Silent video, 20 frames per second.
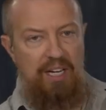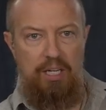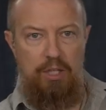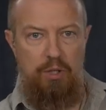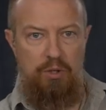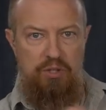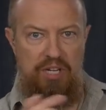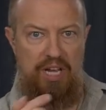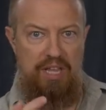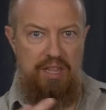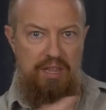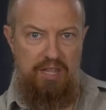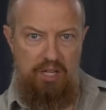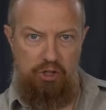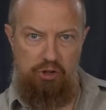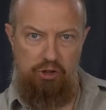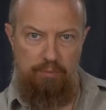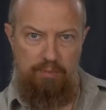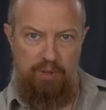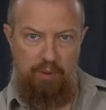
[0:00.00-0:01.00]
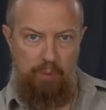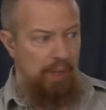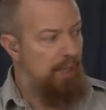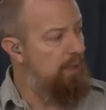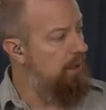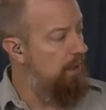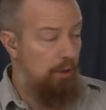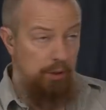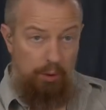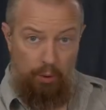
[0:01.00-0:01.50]
You say, this should be
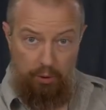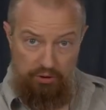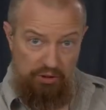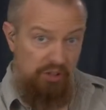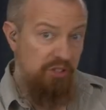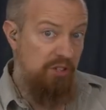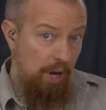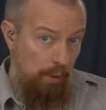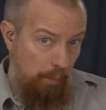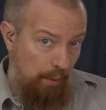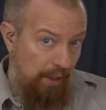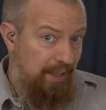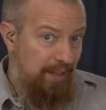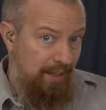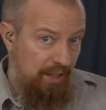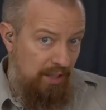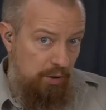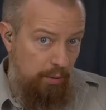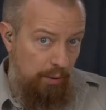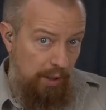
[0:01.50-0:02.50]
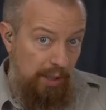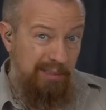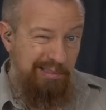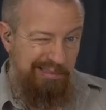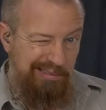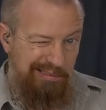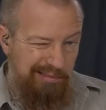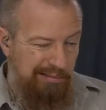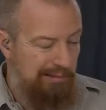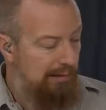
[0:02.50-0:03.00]
white. Notice it's not white, it's gray.
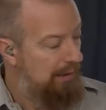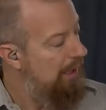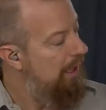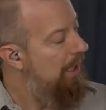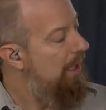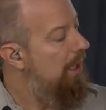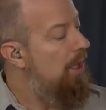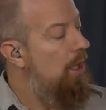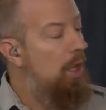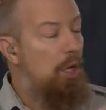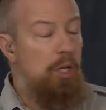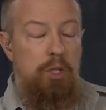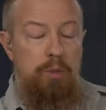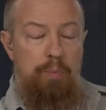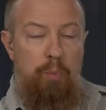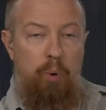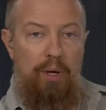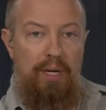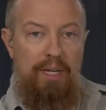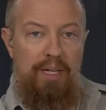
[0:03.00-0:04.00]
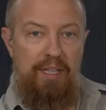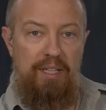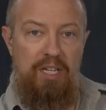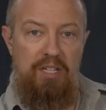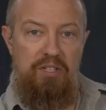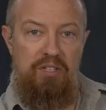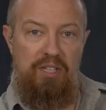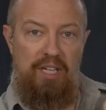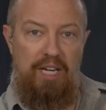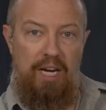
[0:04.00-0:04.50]
You point it at
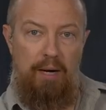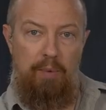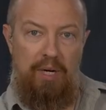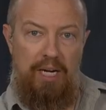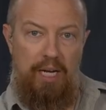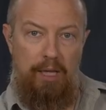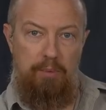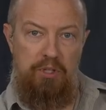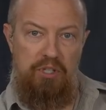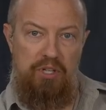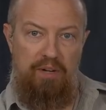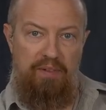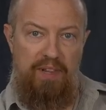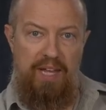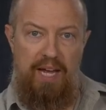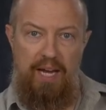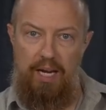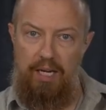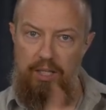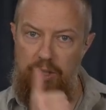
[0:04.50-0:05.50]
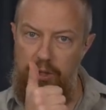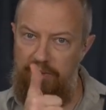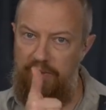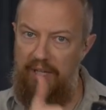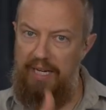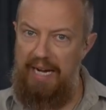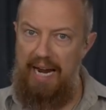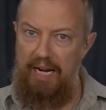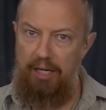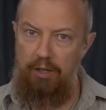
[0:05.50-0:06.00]
this, the camera calibrates off of that, and you've
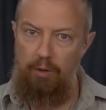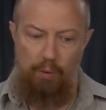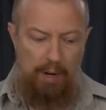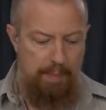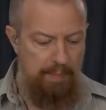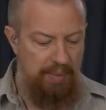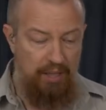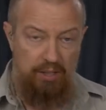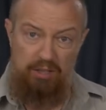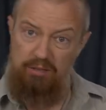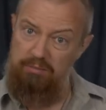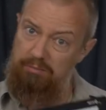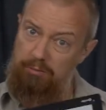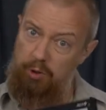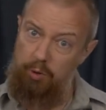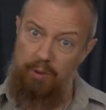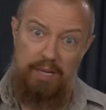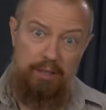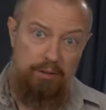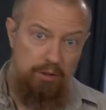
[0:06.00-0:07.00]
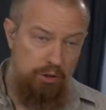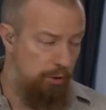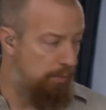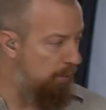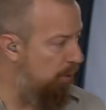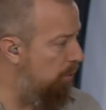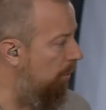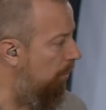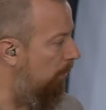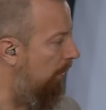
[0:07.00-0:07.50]
got accurate white balance. Great,
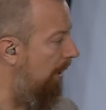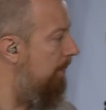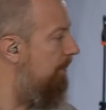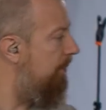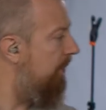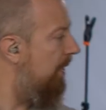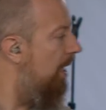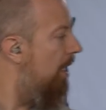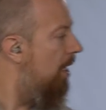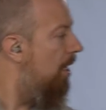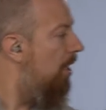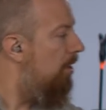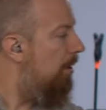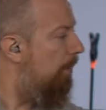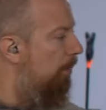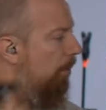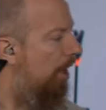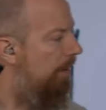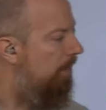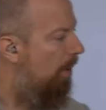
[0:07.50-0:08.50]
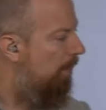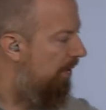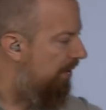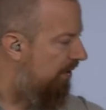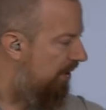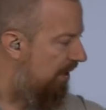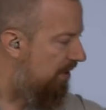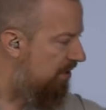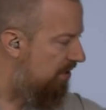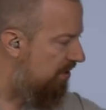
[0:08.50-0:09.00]
super cool, right? The problem with
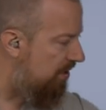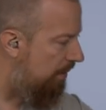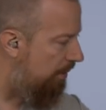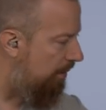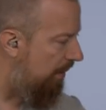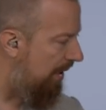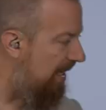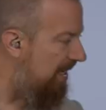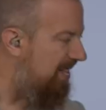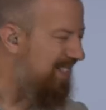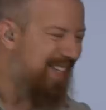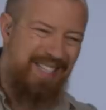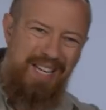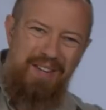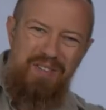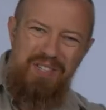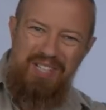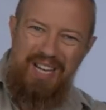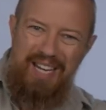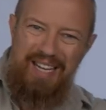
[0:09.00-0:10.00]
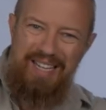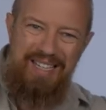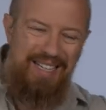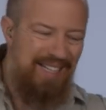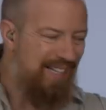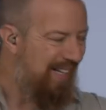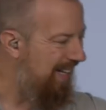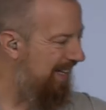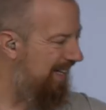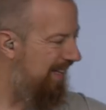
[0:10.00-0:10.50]
this is, as I've said,
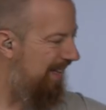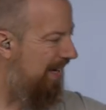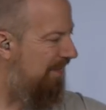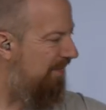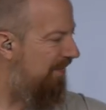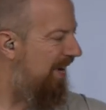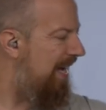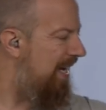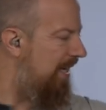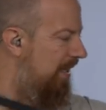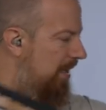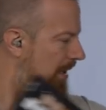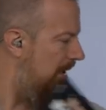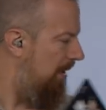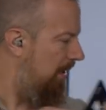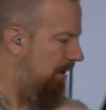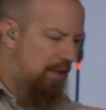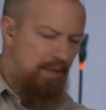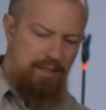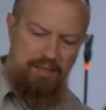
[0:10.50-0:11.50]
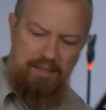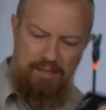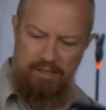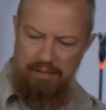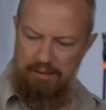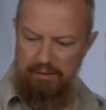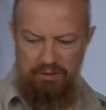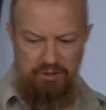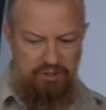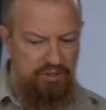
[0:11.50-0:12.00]
they fade. I'll
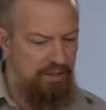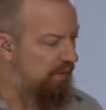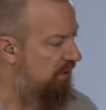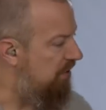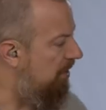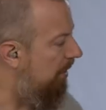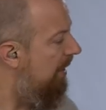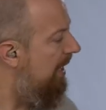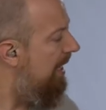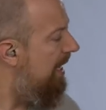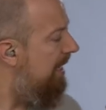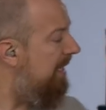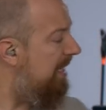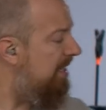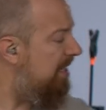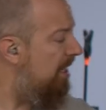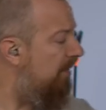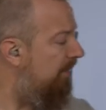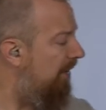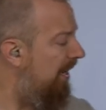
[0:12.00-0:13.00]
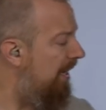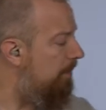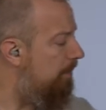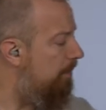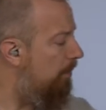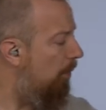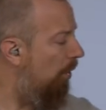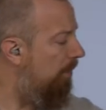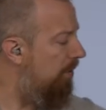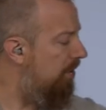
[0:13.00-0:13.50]
just leave this here. They tend to fade
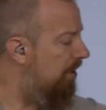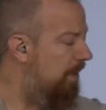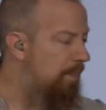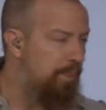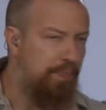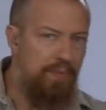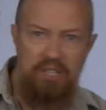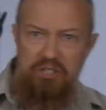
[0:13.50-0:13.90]
over time.